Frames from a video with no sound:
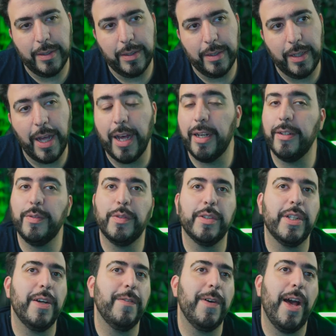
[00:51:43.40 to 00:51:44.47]
a lot of
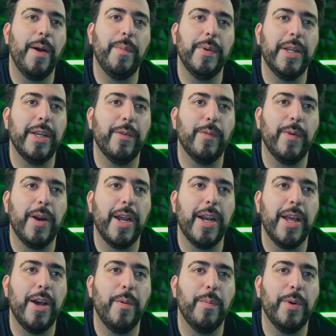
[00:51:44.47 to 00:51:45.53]
stuff happening right
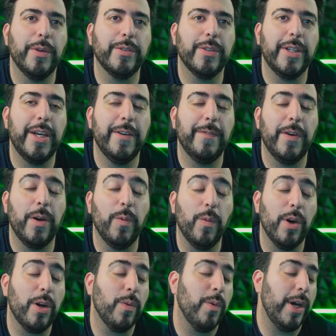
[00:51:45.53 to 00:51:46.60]
now in personal life, uh,
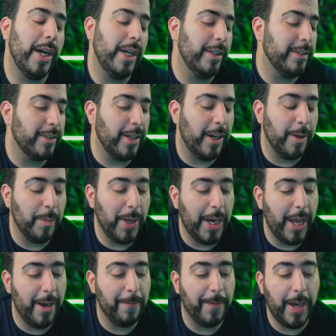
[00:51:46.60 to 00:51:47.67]
work wise, on my
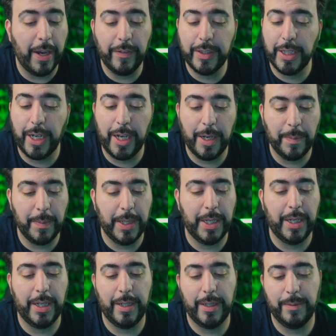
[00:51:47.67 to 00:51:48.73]
nine to five job,
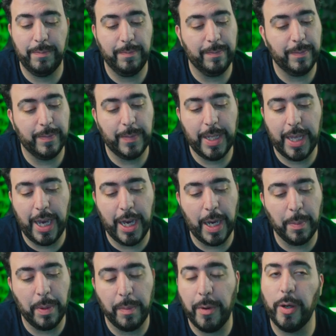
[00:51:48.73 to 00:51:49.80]
um, getting a
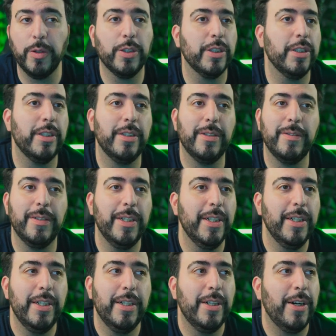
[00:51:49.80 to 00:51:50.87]
promotion,
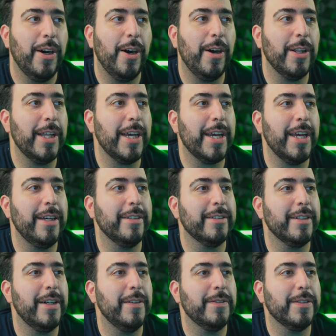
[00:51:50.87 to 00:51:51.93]
all that kind of
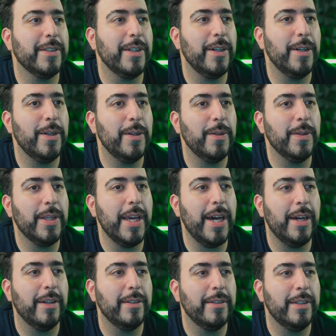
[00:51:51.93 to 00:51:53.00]
stuff. So, yeah,
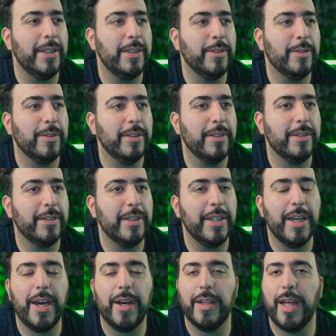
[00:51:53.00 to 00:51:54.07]
interesting to see
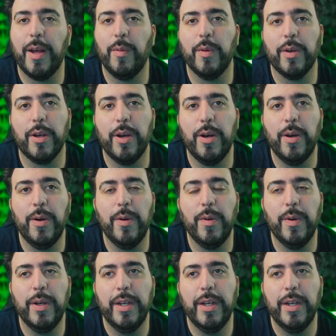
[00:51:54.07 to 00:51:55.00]
how that will go.